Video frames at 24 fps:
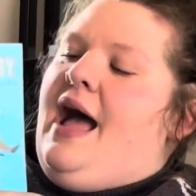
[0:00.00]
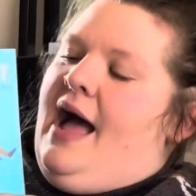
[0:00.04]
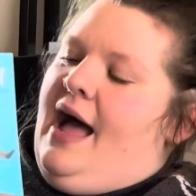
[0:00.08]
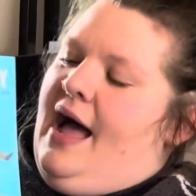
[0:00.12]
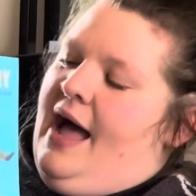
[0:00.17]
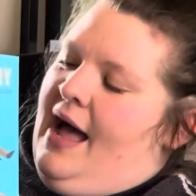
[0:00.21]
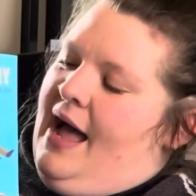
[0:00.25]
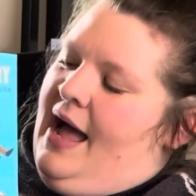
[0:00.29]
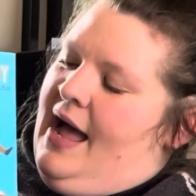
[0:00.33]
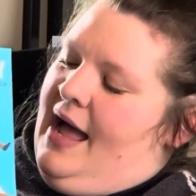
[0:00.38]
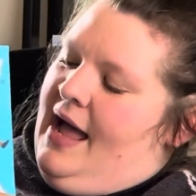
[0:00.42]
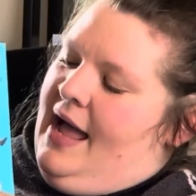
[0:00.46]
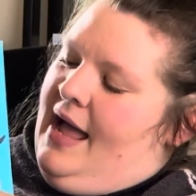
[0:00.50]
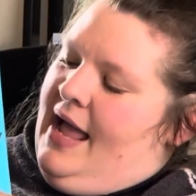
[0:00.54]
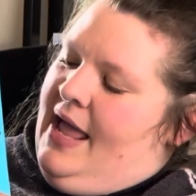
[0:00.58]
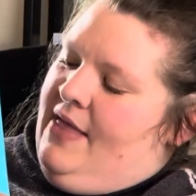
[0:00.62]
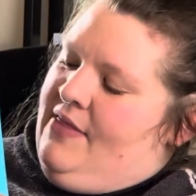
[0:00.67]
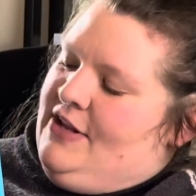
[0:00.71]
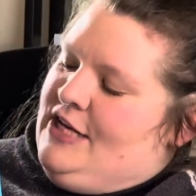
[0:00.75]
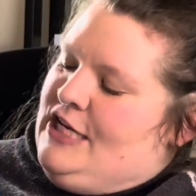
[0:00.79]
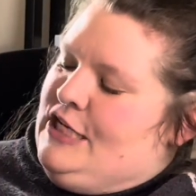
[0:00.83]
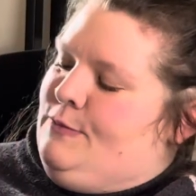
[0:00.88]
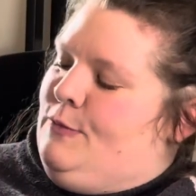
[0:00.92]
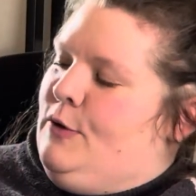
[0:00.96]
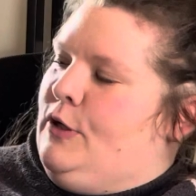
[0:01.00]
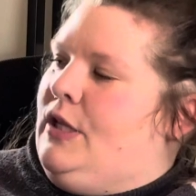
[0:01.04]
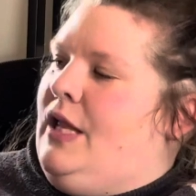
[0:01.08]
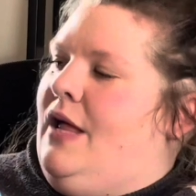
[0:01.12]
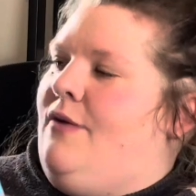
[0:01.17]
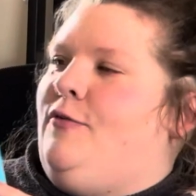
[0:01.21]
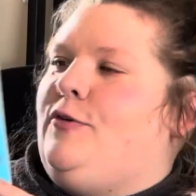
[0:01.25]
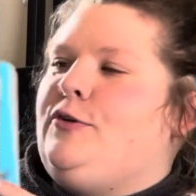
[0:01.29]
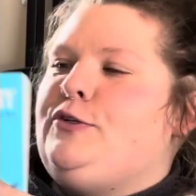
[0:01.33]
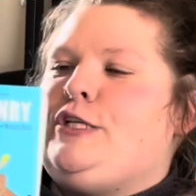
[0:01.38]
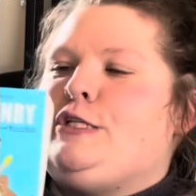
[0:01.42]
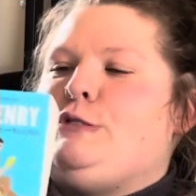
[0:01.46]
This is Book
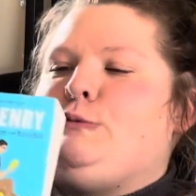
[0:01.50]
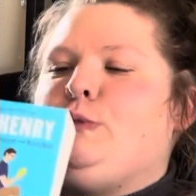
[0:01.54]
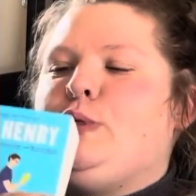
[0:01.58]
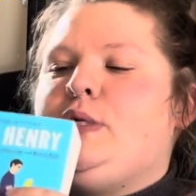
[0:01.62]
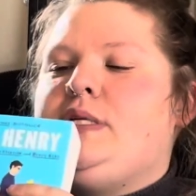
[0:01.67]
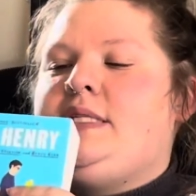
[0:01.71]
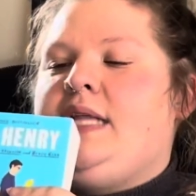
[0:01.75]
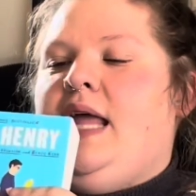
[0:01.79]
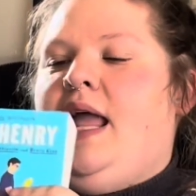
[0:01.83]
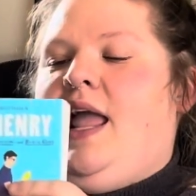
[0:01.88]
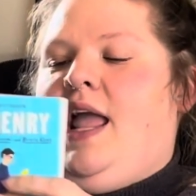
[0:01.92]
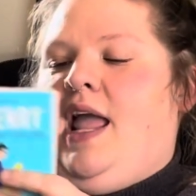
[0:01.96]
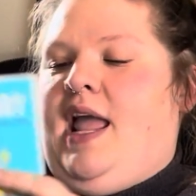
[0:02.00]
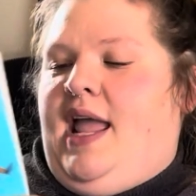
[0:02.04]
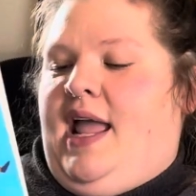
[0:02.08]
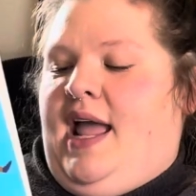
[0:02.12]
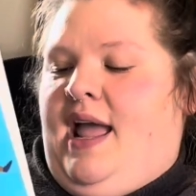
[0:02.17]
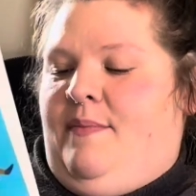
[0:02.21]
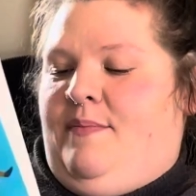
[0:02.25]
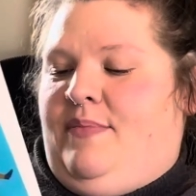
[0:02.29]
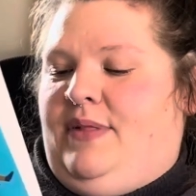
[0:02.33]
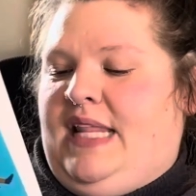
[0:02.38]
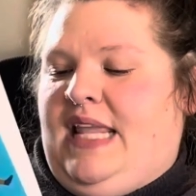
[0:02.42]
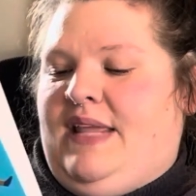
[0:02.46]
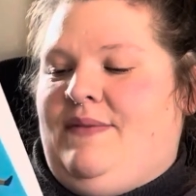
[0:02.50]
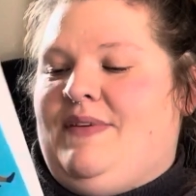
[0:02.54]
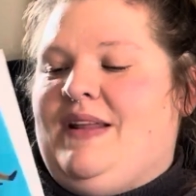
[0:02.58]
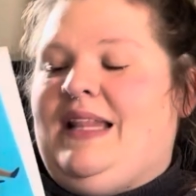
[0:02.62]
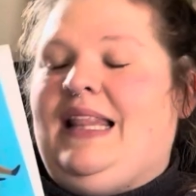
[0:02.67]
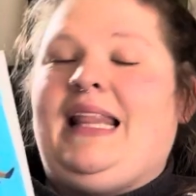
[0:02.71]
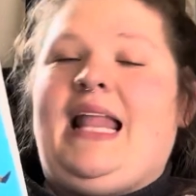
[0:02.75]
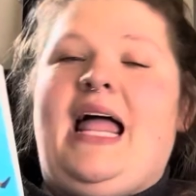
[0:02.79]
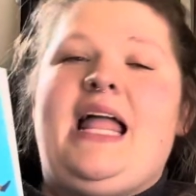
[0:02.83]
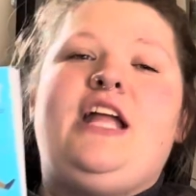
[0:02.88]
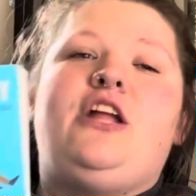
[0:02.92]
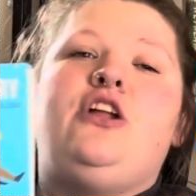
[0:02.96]
Lovers. This was I believe
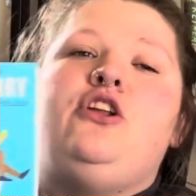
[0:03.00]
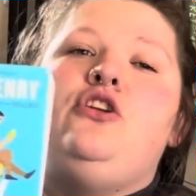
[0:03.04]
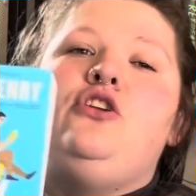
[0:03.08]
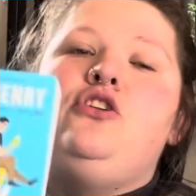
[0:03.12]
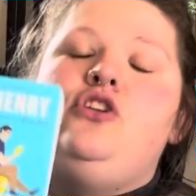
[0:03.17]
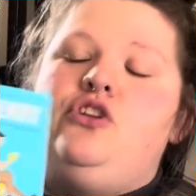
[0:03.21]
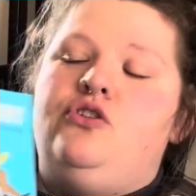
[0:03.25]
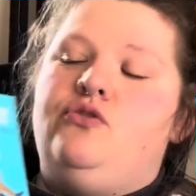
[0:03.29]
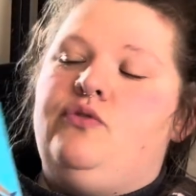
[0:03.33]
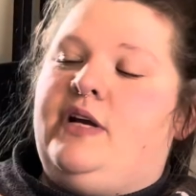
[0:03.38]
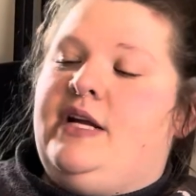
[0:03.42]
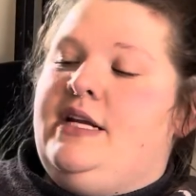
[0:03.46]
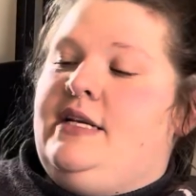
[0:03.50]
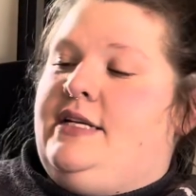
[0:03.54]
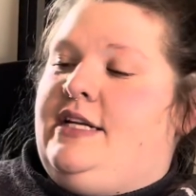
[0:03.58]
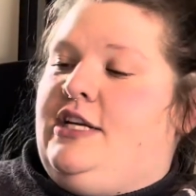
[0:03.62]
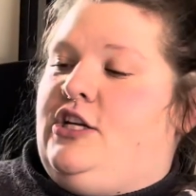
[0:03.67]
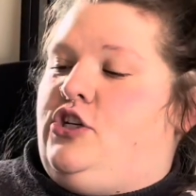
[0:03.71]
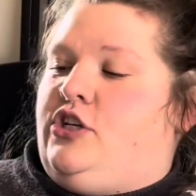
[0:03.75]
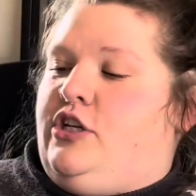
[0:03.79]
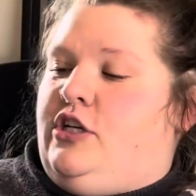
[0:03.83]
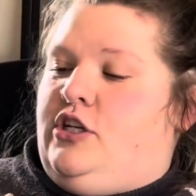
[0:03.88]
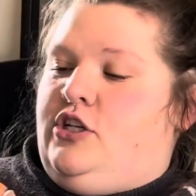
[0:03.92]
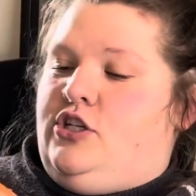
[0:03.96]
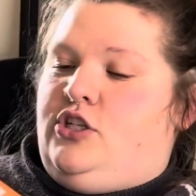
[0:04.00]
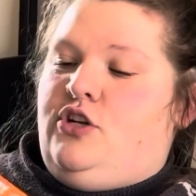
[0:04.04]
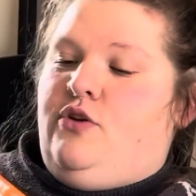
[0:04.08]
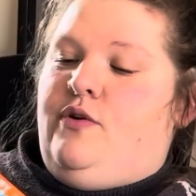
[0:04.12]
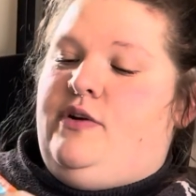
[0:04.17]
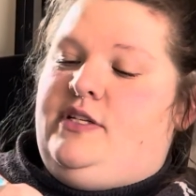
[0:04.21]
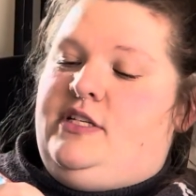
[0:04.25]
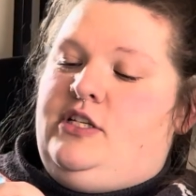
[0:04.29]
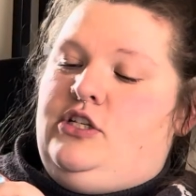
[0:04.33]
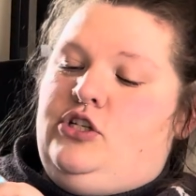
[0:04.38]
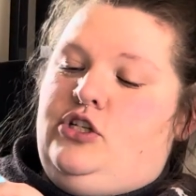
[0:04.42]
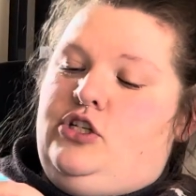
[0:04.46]
a new condition. So
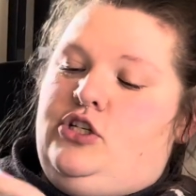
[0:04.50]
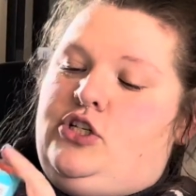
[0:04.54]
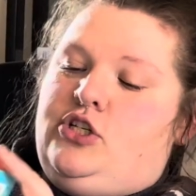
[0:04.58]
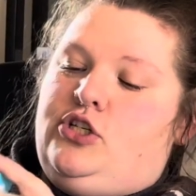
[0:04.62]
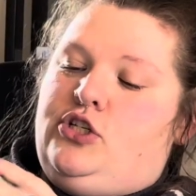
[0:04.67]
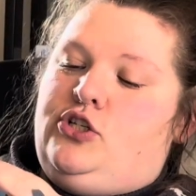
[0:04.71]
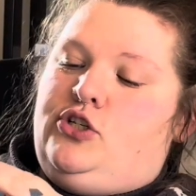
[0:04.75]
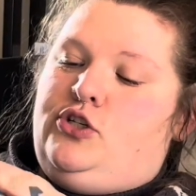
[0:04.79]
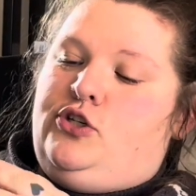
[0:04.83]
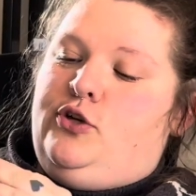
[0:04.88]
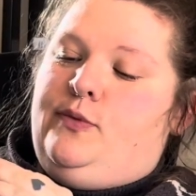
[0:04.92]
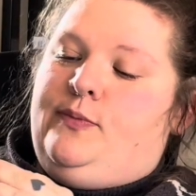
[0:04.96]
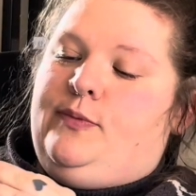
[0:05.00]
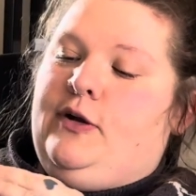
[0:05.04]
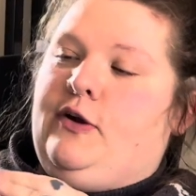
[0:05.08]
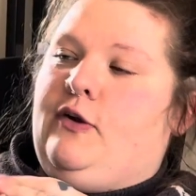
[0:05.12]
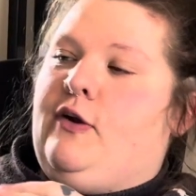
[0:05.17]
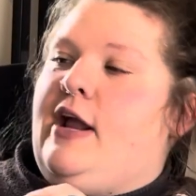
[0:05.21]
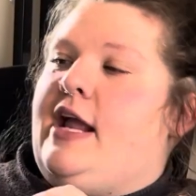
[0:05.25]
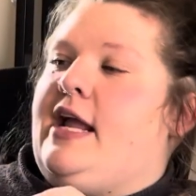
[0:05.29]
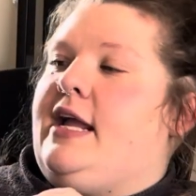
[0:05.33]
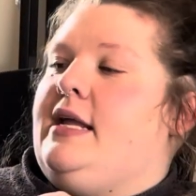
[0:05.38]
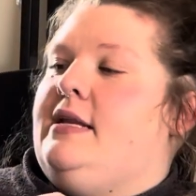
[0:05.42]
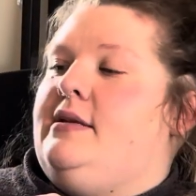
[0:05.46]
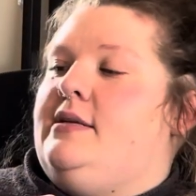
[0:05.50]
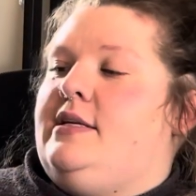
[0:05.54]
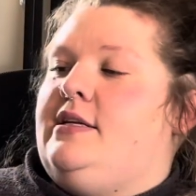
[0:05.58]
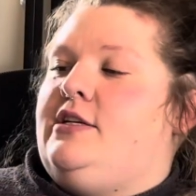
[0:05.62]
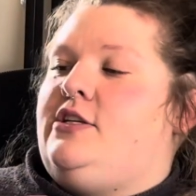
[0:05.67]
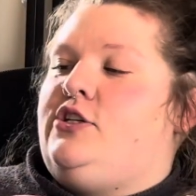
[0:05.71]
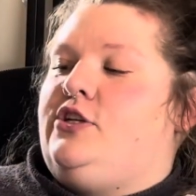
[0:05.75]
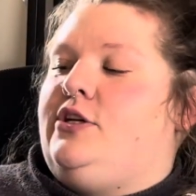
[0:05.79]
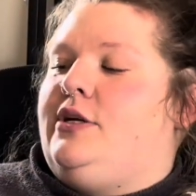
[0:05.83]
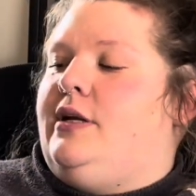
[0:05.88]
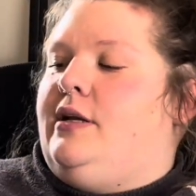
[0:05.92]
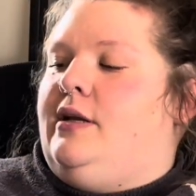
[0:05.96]
it's in super great
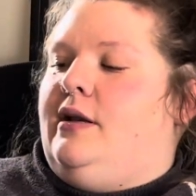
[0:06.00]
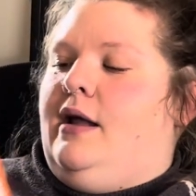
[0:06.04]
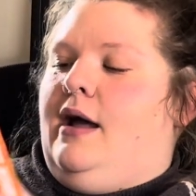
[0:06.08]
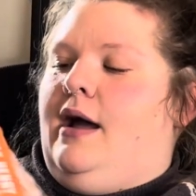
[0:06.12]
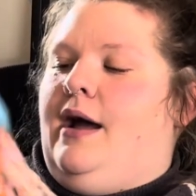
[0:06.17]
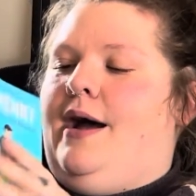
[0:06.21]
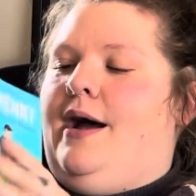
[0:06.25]
condition.